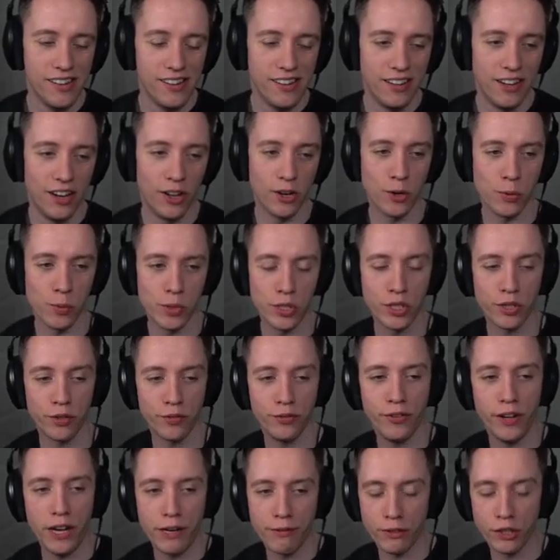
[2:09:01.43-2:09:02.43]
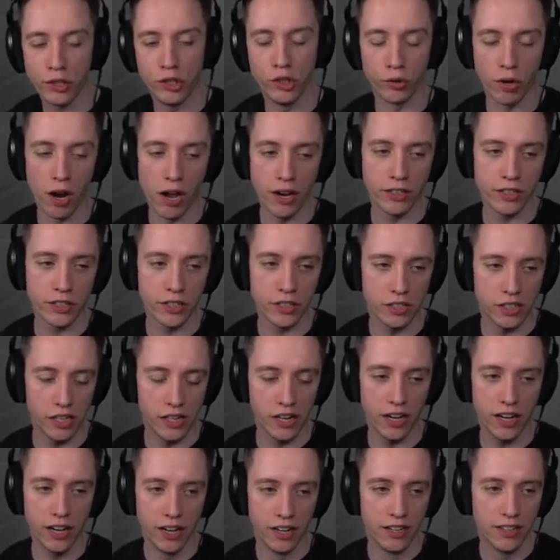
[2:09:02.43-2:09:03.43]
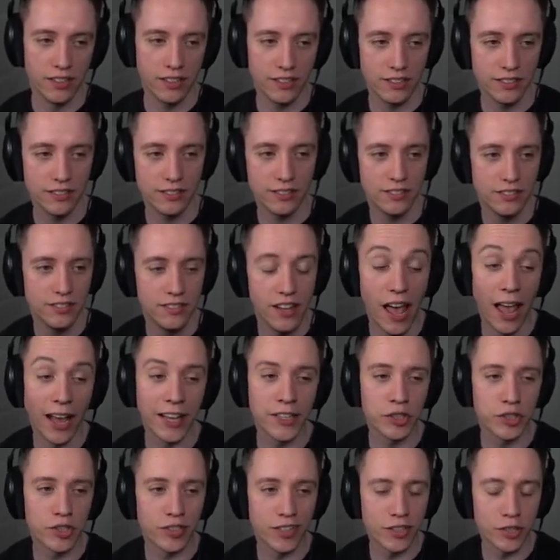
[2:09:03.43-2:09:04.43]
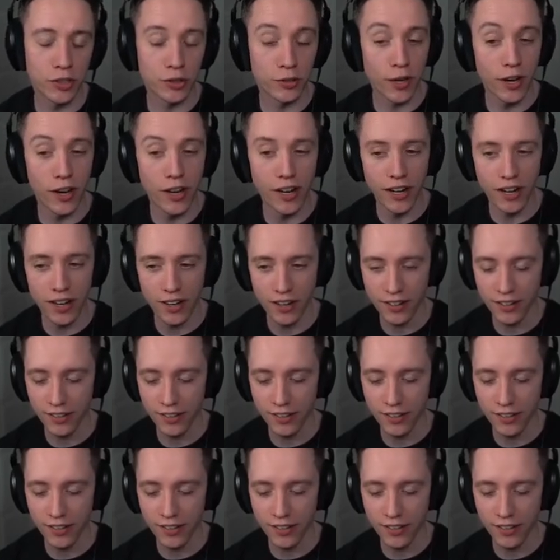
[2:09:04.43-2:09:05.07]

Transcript: Lowko, what's your favorite dryer setting? Extra dry.